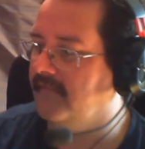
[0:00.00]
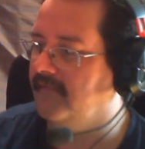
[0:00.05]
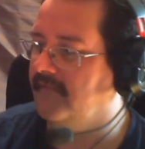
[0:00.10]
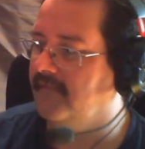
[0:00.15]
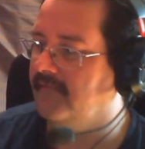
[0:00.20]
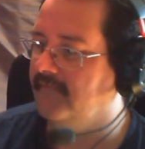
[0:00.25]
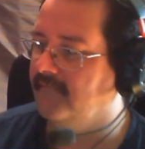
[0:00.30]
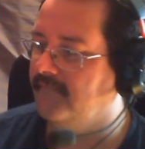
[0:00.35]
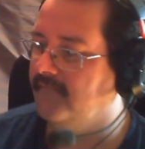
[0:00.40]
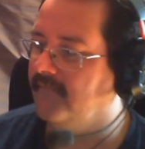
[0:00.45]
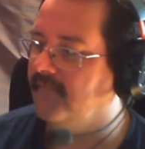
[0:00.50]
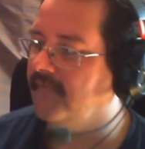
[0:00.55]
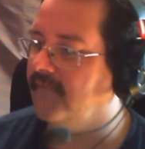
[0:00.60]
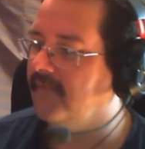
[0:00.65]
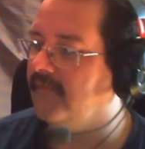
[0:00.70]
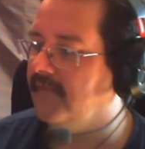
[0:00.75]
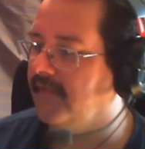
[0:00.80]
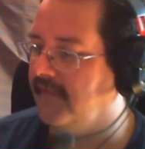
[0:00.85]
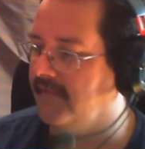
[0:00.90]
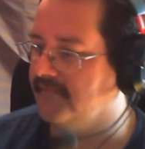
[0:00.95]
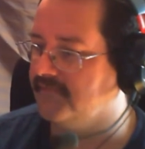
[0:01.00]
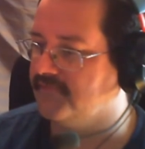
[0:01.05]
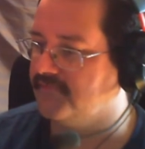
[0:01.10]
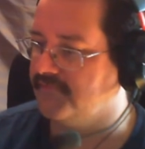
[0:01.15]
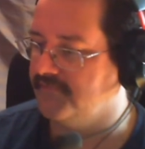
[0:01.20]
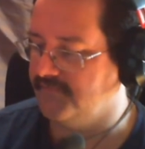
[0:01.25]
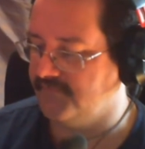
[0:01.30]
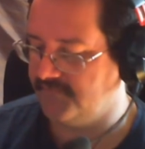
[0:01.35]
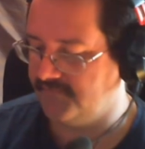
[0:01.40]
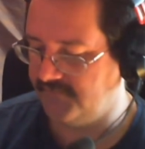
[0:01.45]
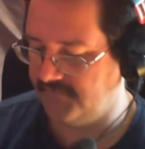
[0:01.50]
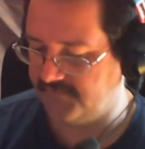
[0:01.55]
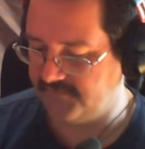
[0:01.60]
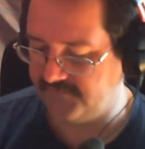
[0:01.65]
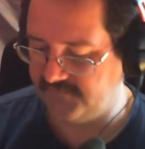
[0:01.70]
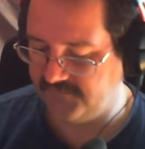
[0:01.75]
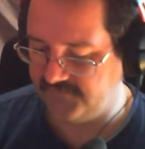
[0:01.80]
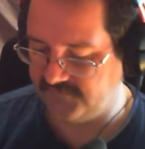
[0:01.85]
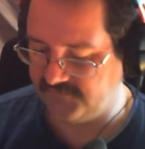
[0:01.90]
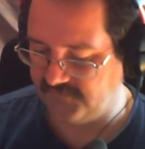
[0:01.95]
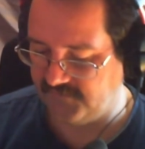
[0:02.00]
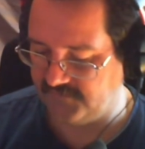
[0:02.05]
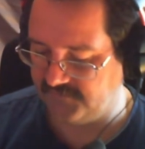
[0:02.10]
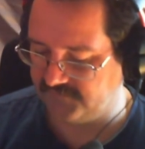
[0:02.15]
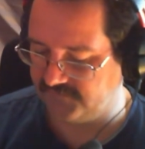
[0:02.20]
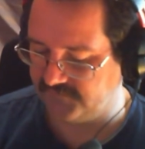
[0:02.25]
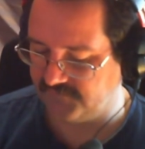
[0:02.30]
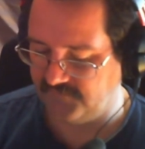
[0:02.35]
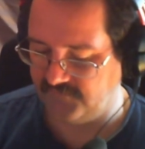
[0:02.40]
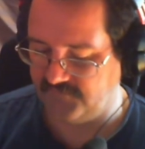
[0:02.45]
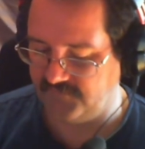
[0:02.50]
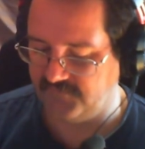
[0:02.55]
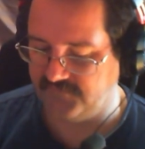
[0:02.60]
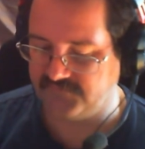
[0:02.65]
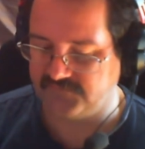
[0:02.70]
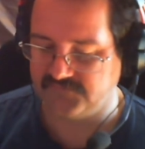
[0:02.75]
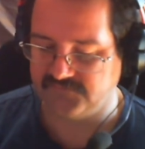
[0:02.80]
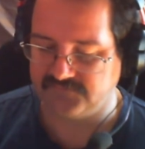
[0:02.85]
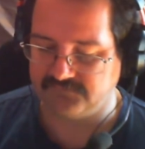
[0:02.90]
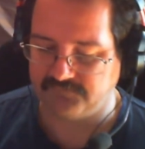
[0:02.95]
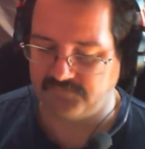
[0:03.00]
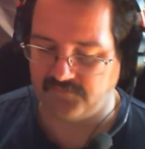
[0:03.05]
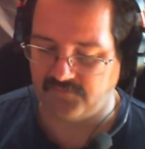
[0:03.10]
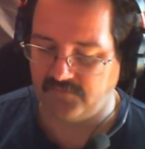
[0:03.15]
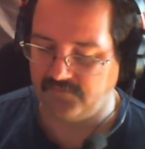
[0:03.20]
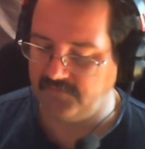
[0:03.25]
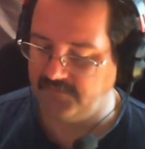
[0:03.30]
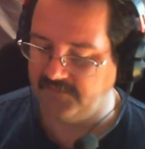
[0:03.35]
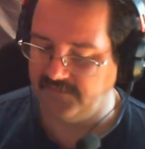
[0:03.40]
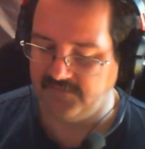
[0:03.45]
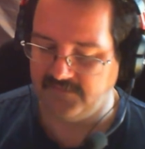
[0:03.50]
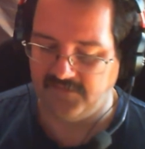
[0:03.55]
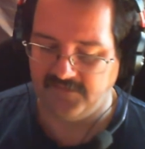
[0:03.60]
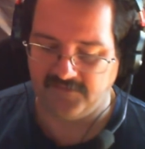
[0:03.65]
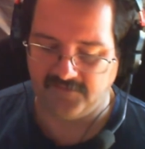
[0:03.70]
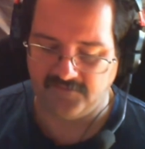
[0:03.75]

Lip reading: foil etched is 60 cents, so this is probably like